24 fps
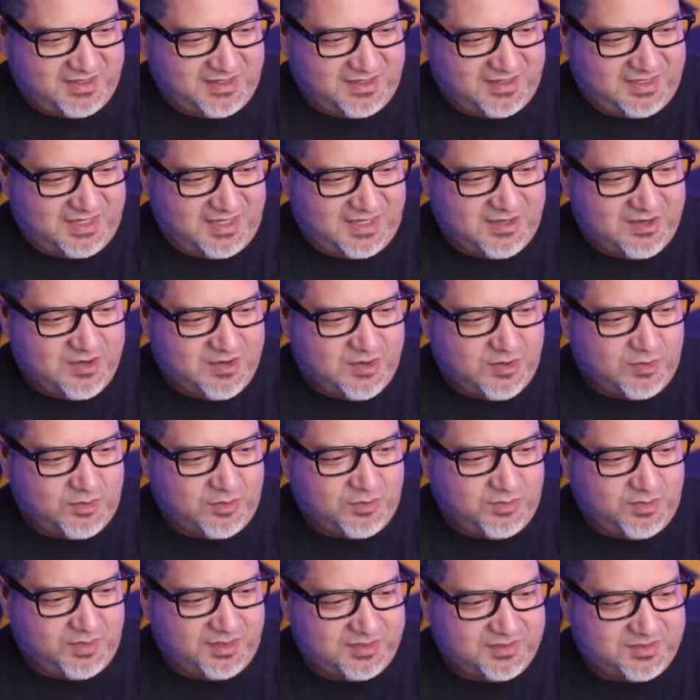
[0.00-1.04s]
And then
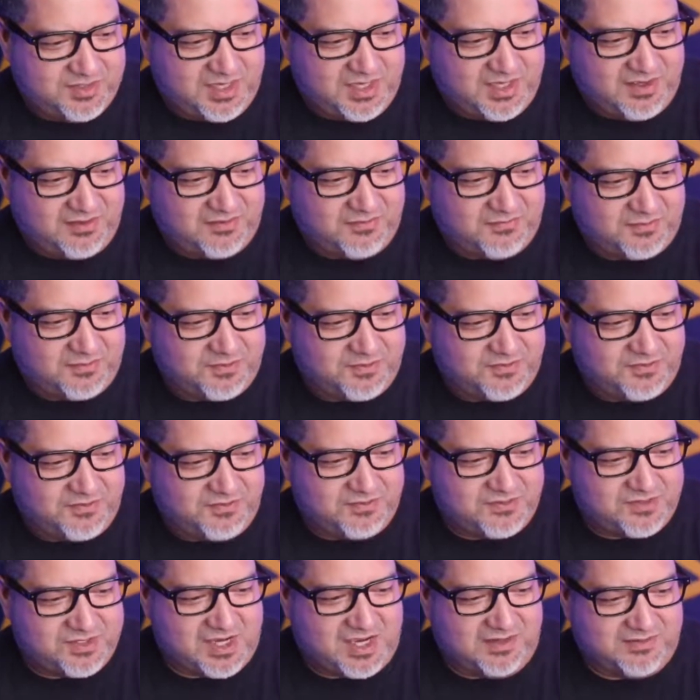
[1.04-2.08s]
Node.js
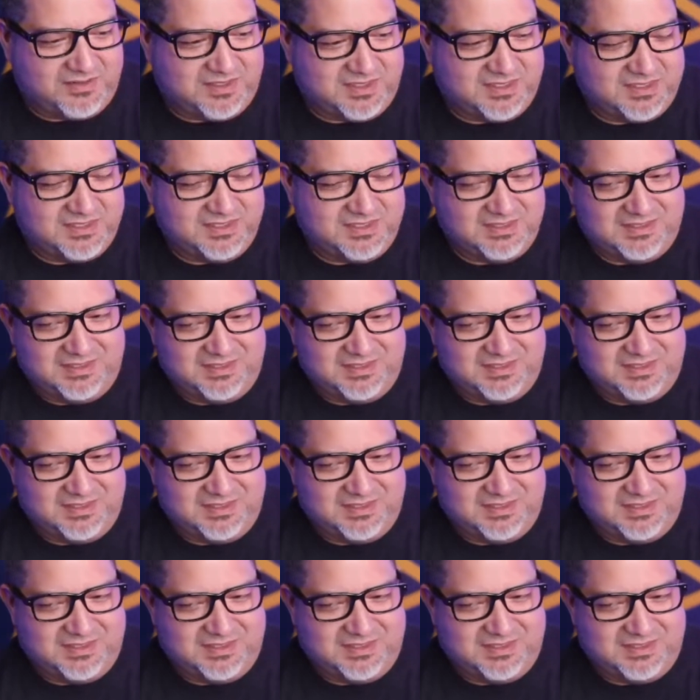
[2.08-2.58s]
versus Java.